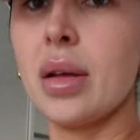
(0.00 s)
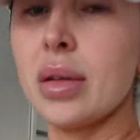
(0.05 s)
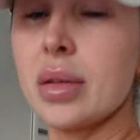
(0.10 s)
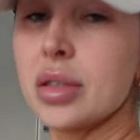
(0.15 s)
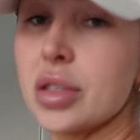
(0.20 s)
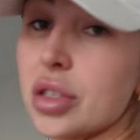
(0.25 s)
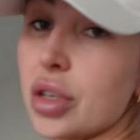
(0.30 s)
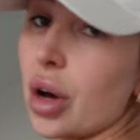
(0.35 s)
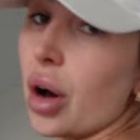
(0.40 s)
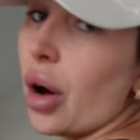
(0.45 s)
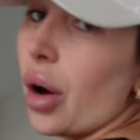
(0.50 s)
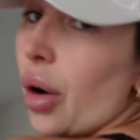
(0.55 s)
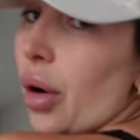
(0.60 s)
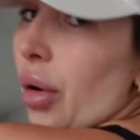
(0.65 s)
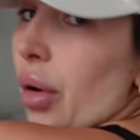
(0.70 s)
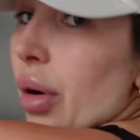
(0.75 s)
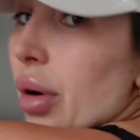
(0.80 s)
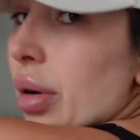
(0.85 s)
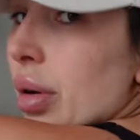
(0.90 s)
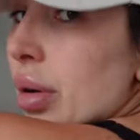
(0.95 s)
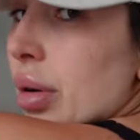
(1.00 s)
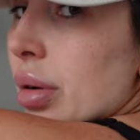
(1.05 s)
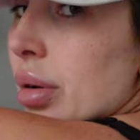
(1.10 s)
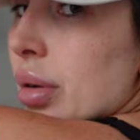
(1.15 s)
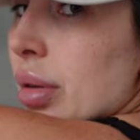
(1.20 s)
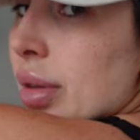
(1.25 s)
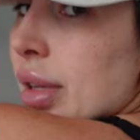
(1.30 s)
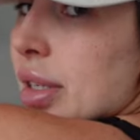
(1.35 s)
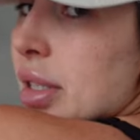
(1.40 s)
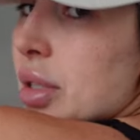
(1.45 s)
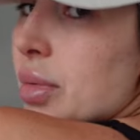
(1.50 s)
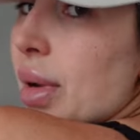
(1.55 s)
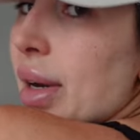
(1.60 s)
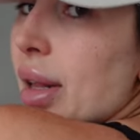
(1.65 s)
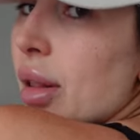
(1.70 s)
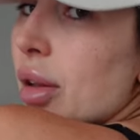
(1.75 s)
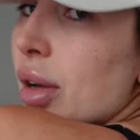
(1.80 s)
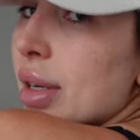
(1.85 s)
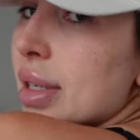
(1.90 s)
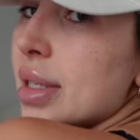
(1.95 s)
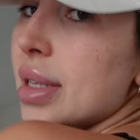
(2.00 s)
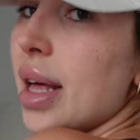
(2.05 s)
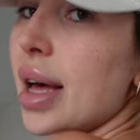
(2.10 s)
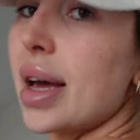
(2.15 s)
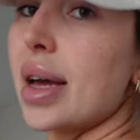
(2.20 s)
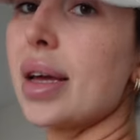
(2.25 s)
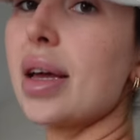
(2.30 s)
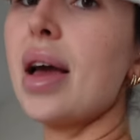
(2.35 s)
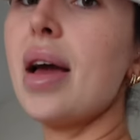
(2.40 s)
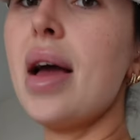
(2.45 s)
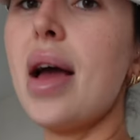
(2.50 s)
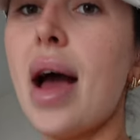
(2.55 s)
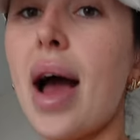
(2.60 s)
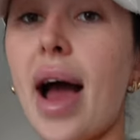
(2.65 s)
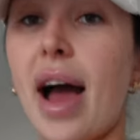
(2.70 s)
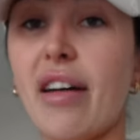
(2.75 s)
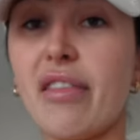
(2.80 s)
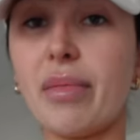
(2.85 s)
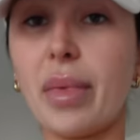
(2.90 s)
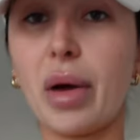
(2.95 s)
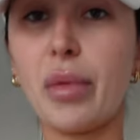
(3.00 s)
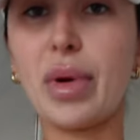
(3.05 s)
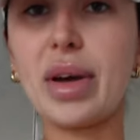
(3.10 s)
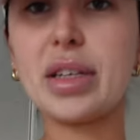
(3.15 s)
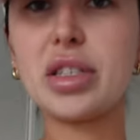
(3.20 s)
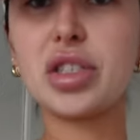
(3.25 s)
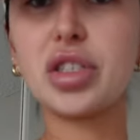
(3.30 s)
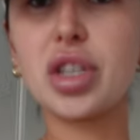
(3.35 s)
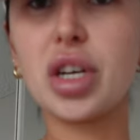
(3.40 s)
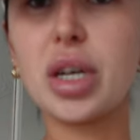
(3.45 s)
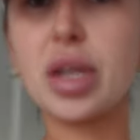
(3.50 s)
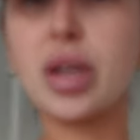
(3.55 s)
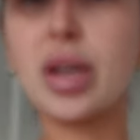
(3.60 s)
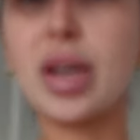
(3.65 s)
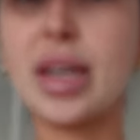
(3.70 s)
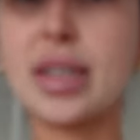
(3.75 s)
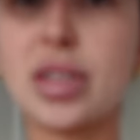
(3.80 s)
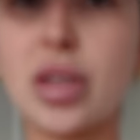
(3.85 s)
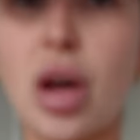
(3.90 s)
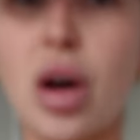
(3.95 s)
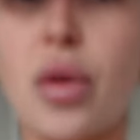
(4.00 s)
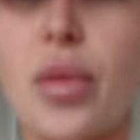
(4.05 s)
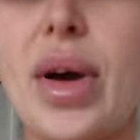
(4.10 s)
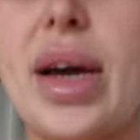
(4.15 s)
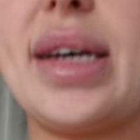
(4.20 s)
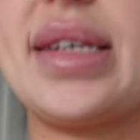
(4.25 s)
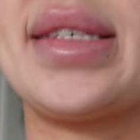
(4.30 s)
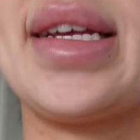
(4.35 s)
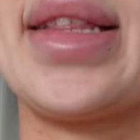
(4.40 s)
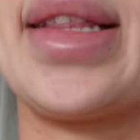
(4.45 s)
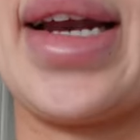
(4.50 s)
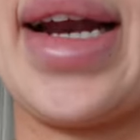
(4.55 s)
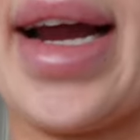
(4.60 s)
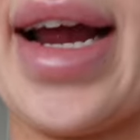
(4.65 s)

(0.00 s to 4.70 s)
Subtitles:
so this is what it looks like. I have my waist trainer as always, and then I